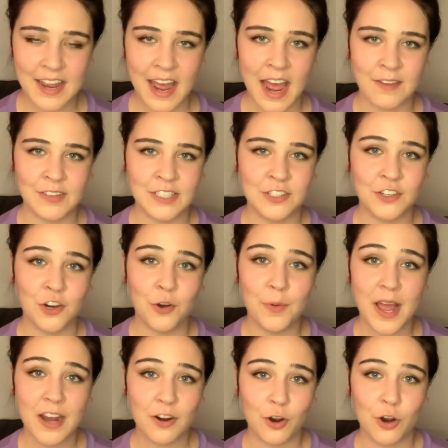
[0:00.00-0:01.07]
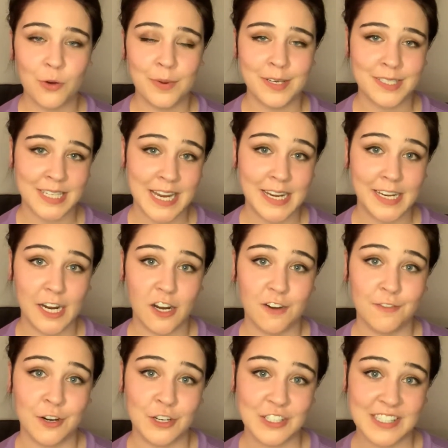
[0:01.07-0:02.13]
having to go back home and take care
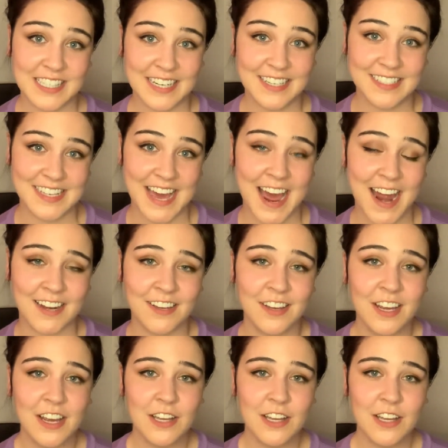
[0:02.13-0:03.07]
of her sick dad.